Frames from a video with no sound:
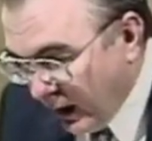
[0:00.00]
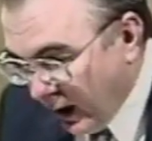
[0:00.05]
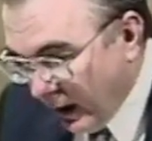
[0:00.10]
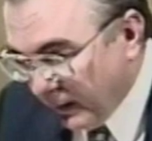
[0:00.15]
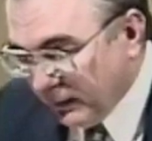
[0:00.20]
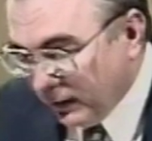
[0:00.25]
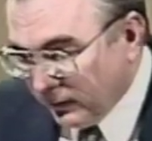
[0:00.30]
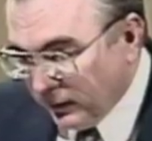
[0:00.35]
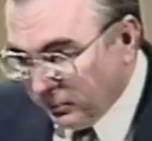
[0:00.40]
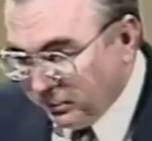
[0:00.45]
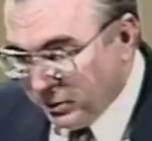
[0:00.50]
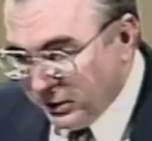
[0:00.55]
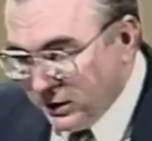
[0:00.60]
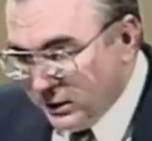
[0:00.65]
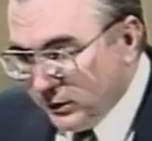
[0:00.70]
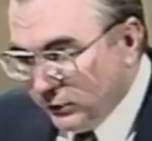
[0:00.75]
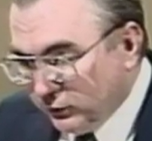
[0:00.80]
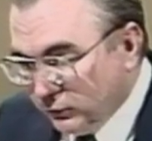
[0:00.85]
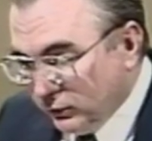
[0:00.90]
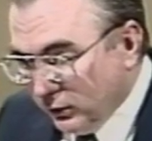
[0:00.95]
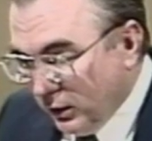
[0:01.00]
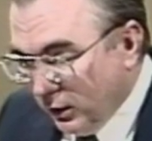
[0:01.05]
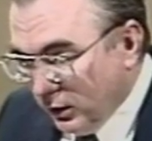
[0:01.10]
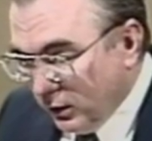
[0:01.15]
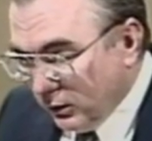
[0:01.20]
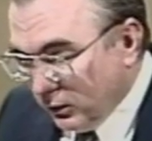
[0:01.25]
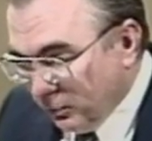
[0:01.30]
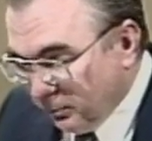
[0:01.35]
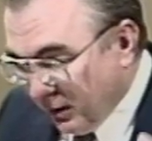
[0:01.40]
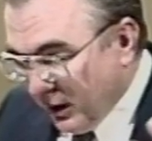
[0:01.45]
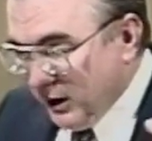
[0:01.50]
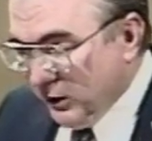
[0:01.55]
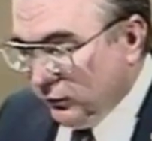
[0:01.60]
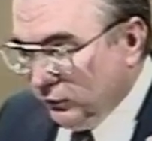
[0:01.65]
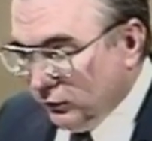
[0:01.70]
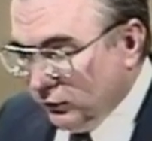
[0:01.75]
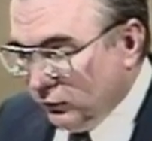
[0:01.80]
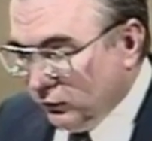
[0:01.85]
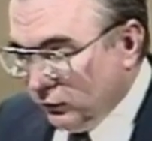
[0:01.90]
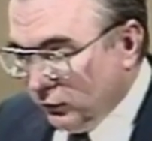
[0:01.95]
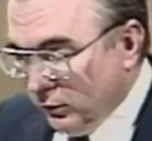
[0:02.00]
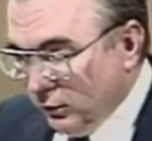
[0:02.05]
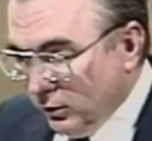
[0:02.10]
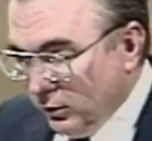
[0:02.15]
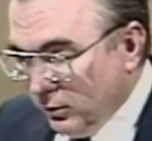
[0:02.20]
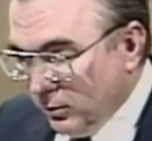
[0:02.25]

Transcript: And then the peace, the patience